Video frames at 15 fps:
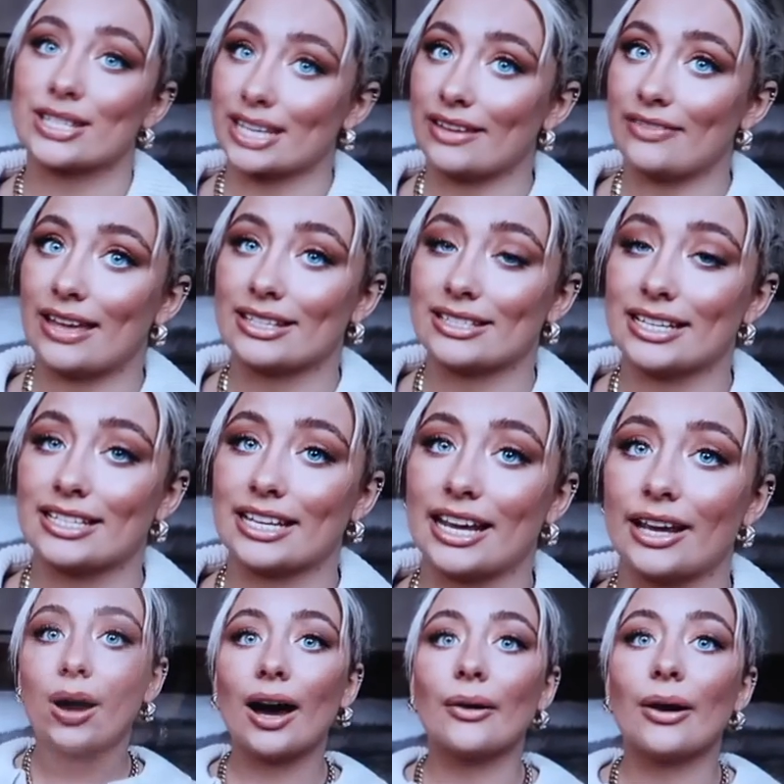Whilst eating my
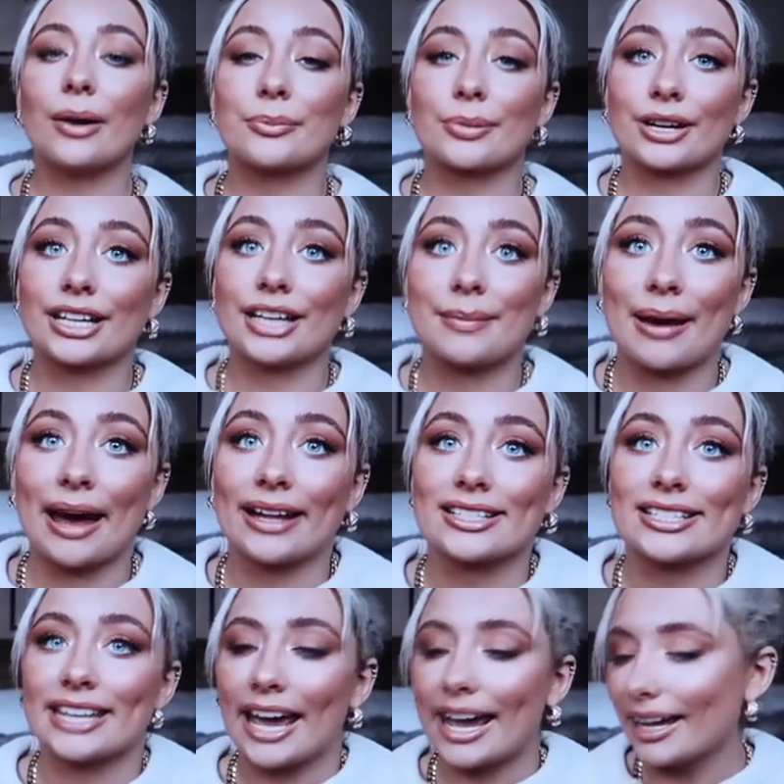lunch, I caught up on one
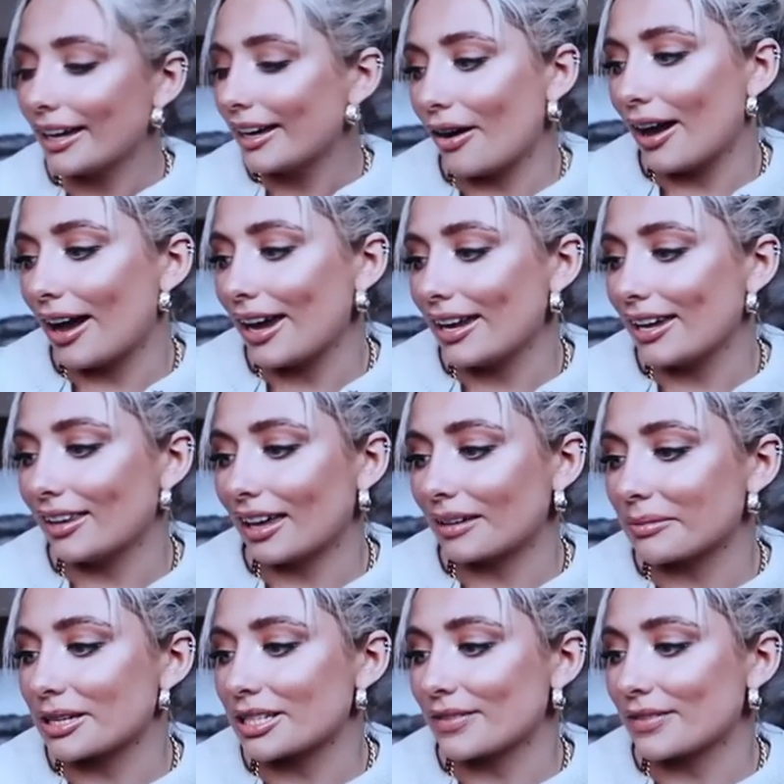of Saffron Barker's latest